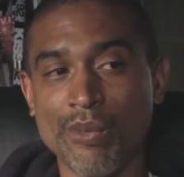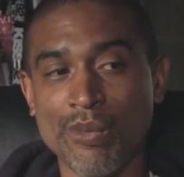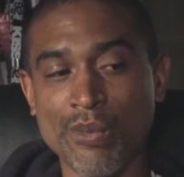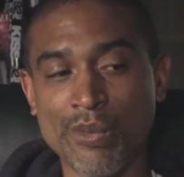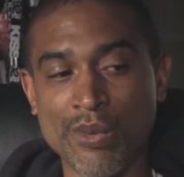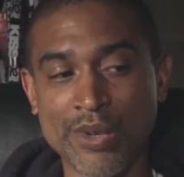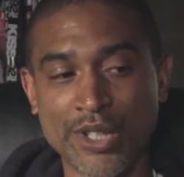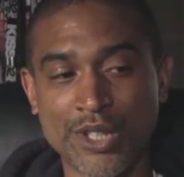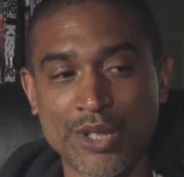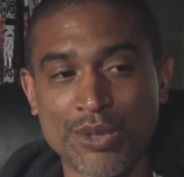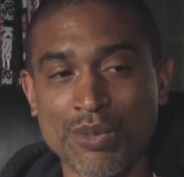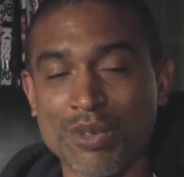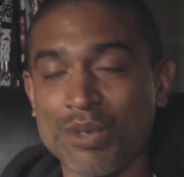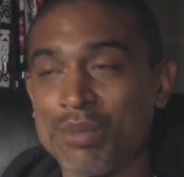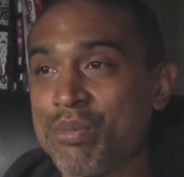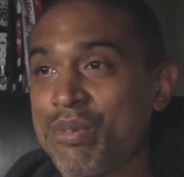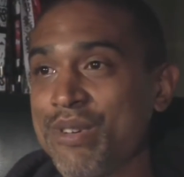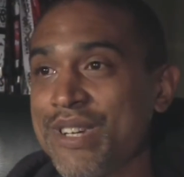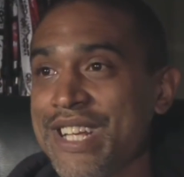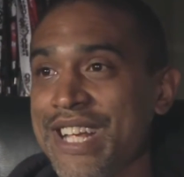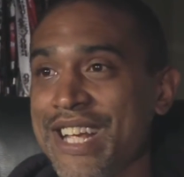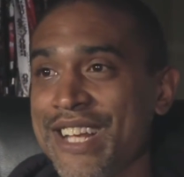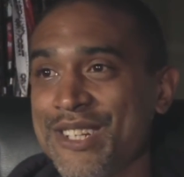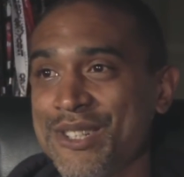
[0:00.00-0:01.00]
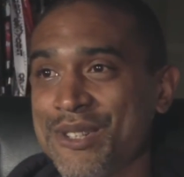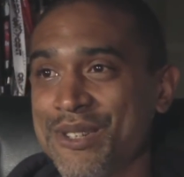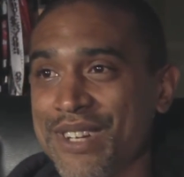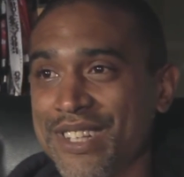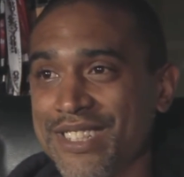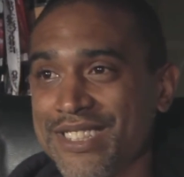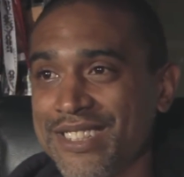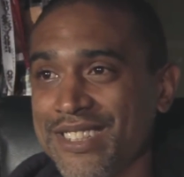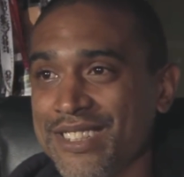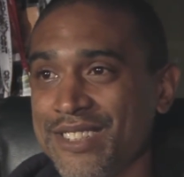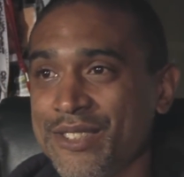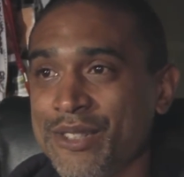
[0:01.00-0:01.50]
which was pretty
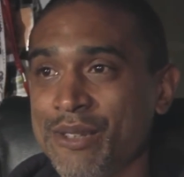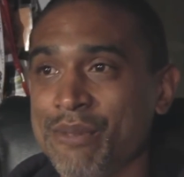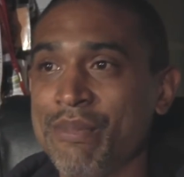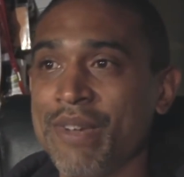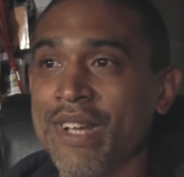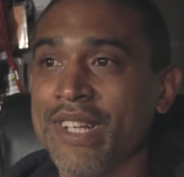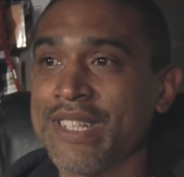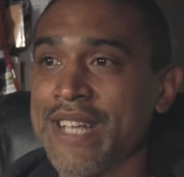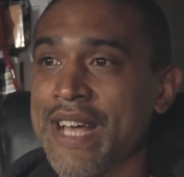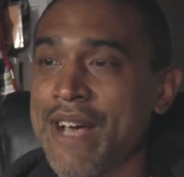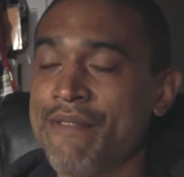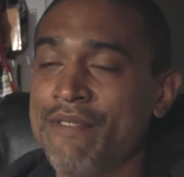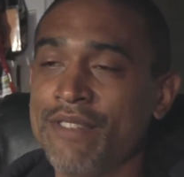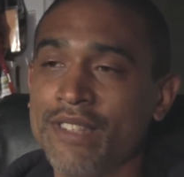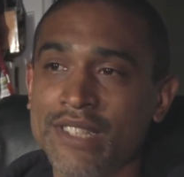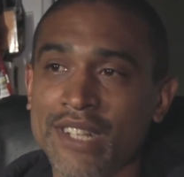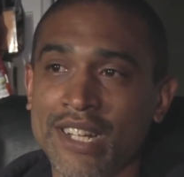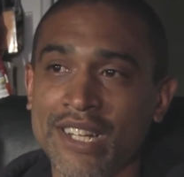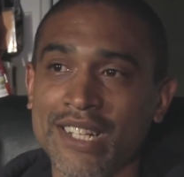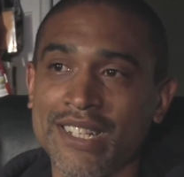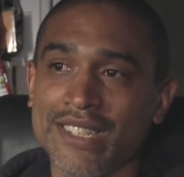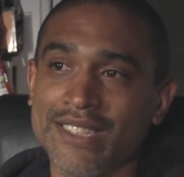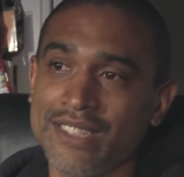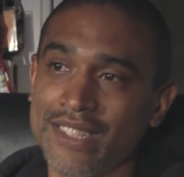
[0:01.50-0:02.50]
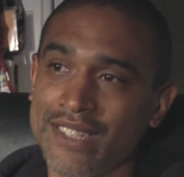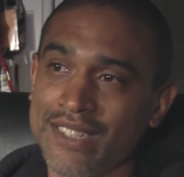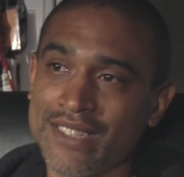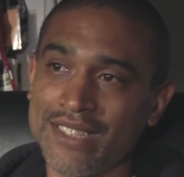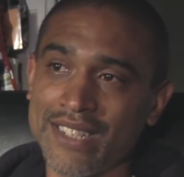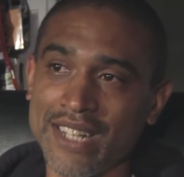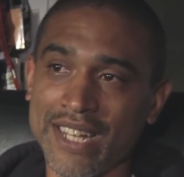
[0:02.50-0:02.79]
interesting too, because I haven't done it since